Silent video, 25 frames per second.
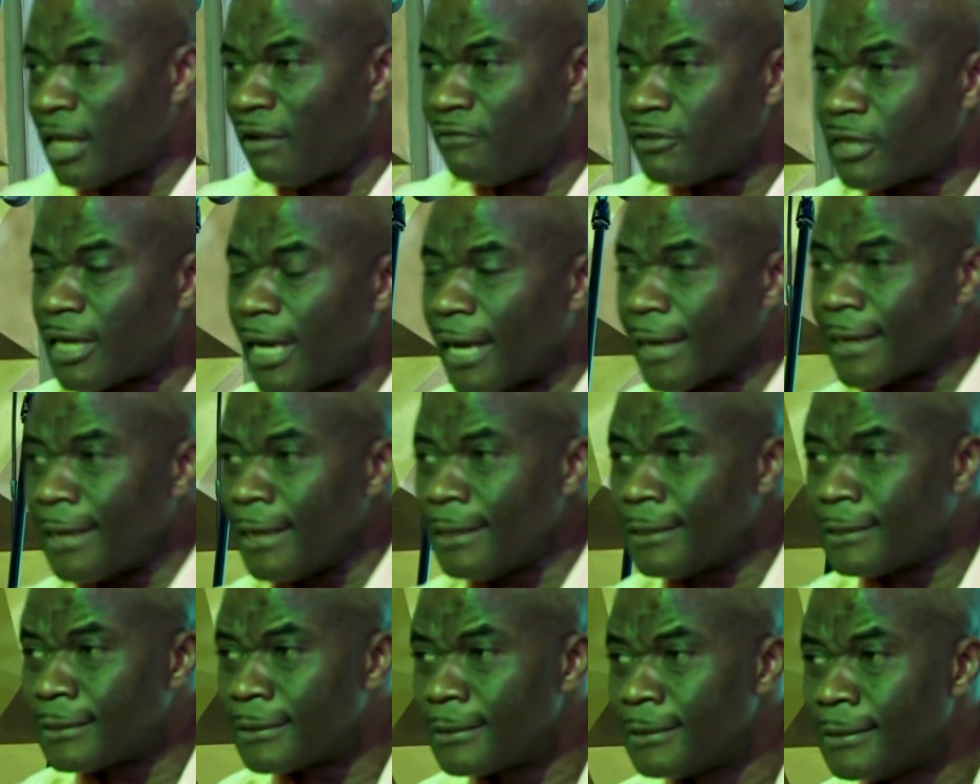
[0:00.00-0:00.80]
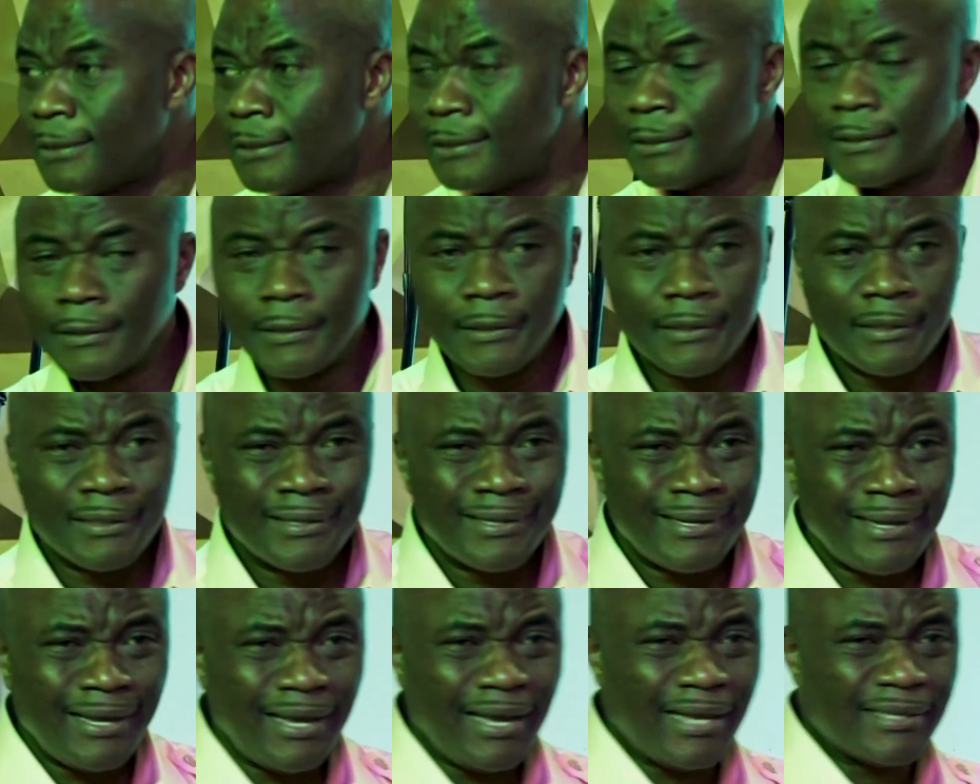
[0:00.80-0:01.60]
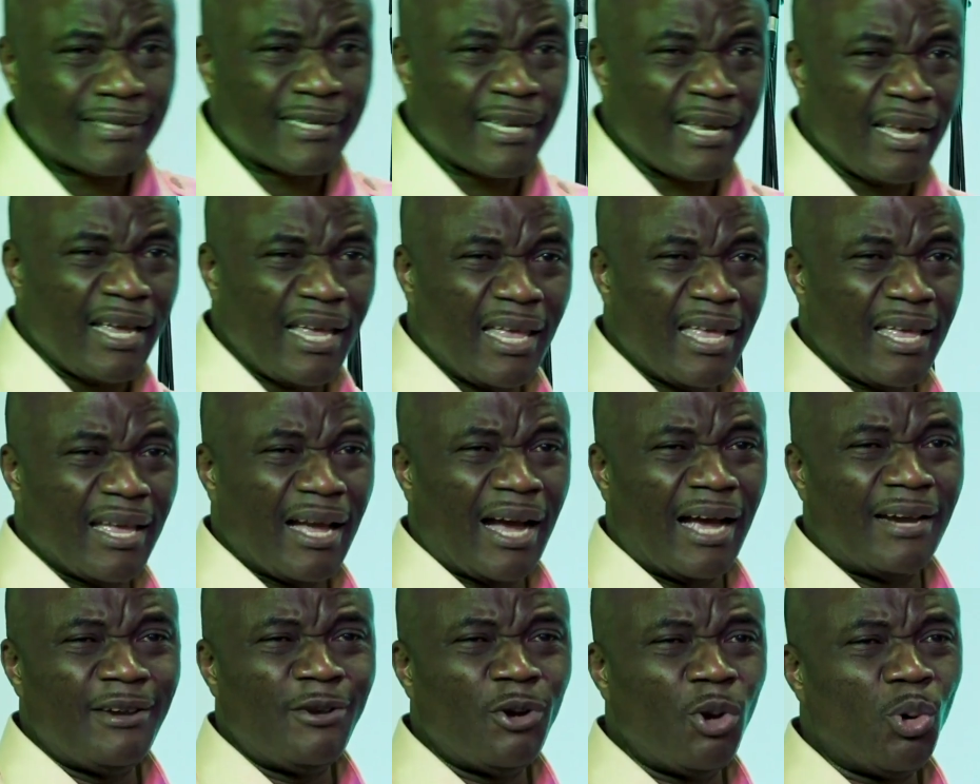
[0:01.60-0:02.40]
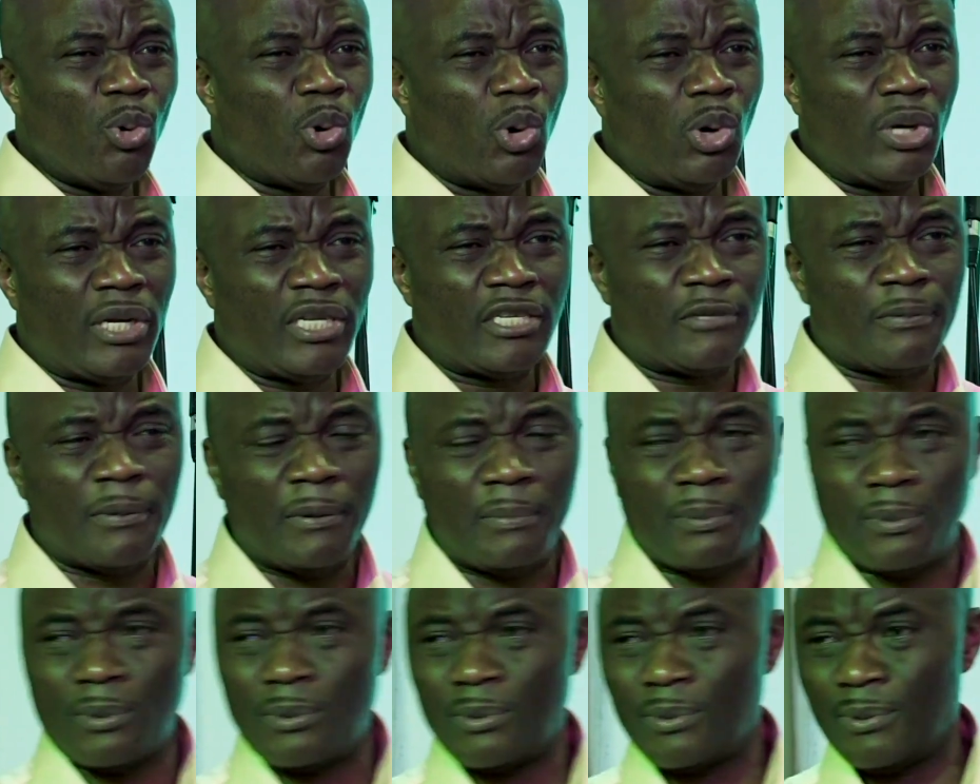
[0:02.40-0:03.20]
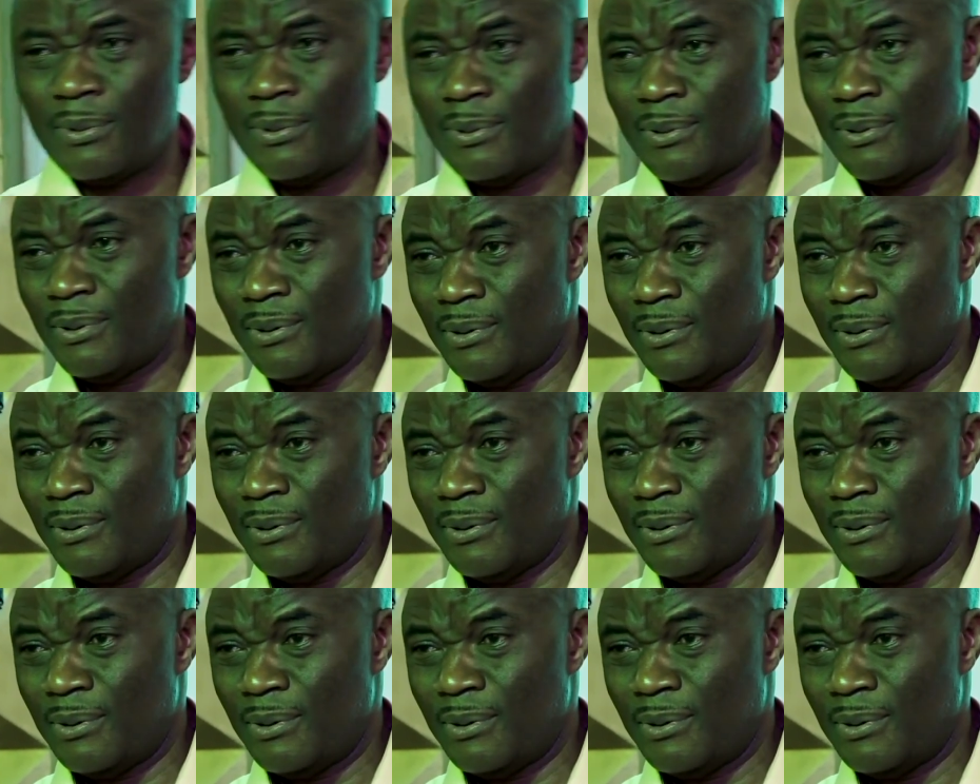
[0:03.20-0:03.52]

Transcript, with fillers: in a service like this, I say, hey, I know all these people.